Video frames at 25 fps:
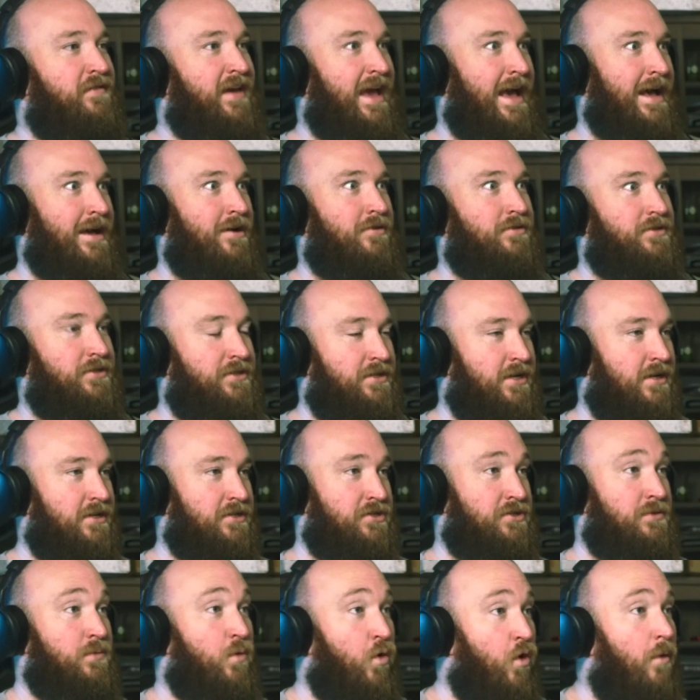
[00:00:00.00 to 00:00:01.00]
of cows
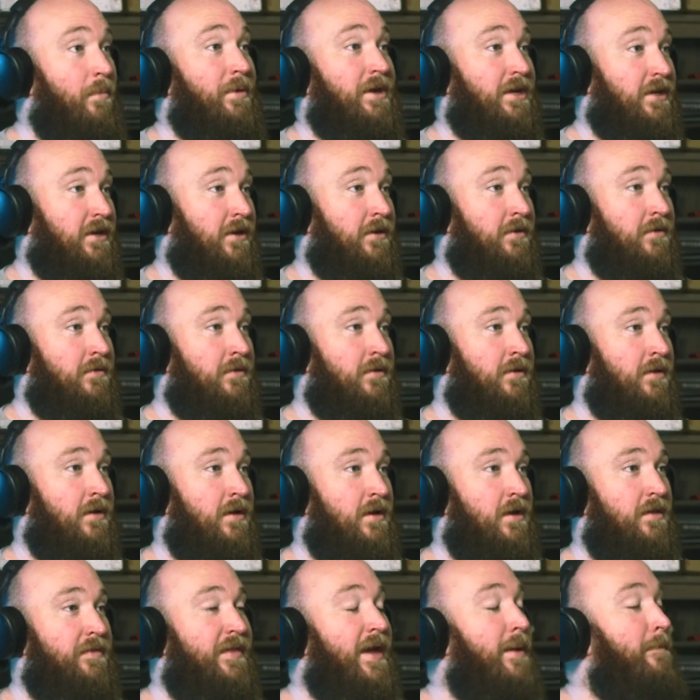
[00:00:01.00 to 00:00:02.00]
start swarming you,
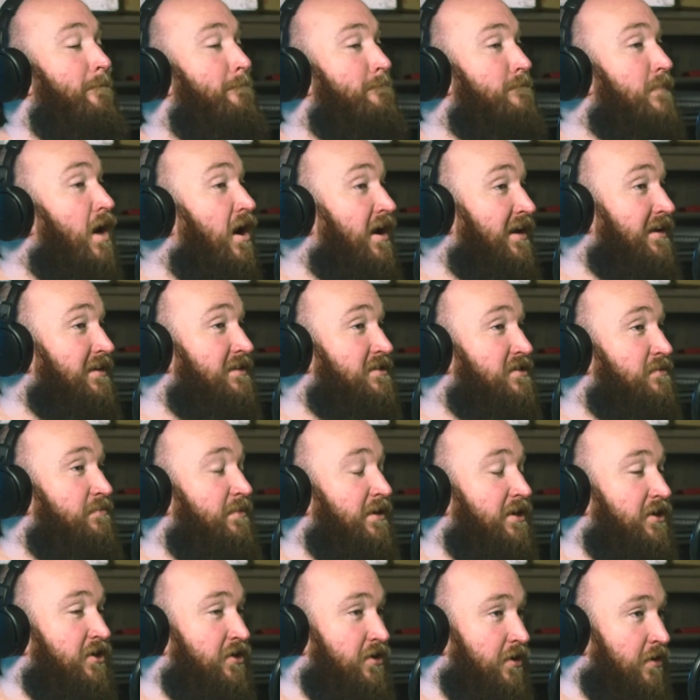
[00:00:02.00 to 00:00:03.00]
they might
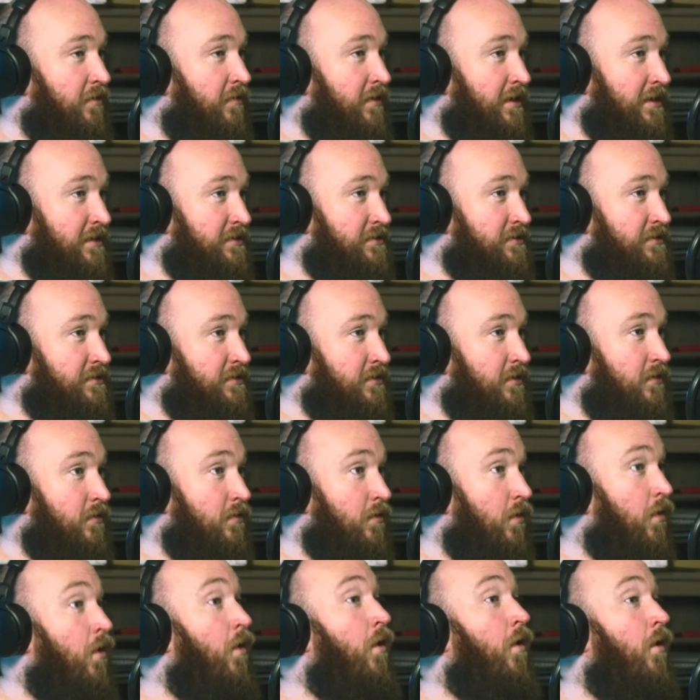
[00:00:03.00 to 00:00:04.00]
be curious
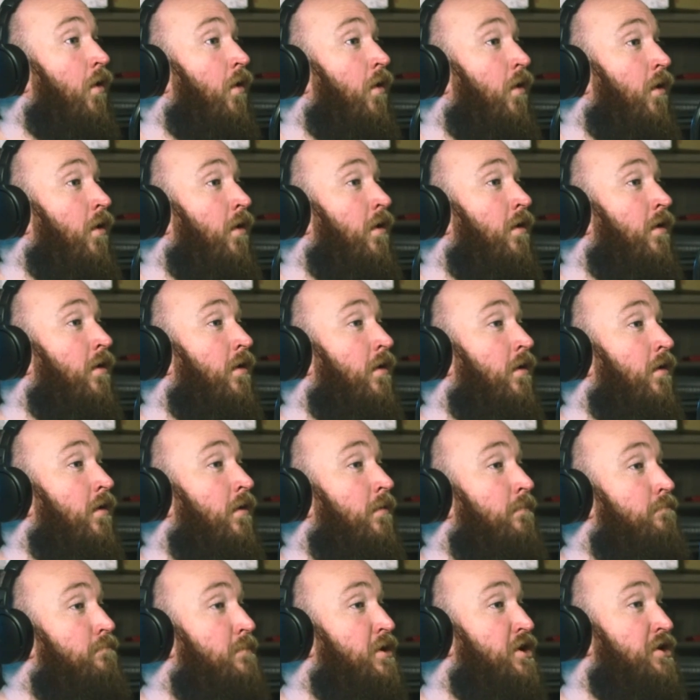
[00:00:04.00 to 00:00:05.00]
or
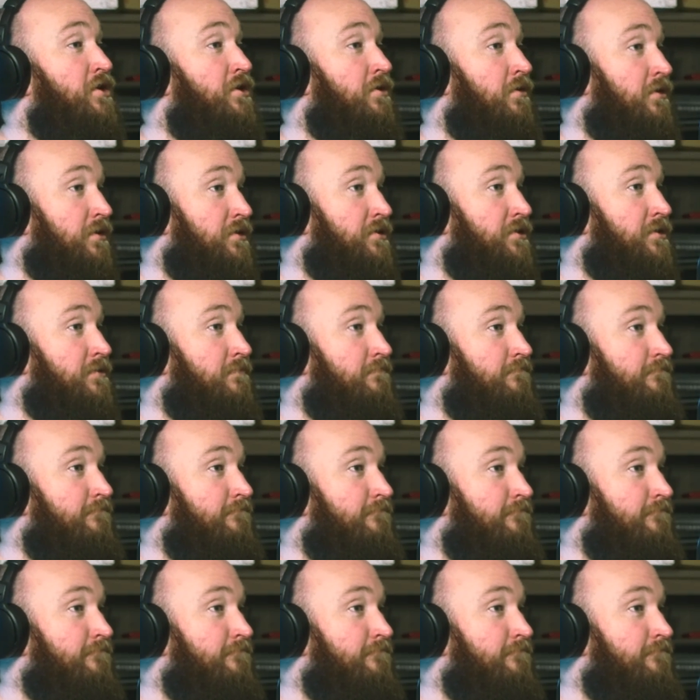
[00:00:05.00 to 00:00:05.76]
murderous.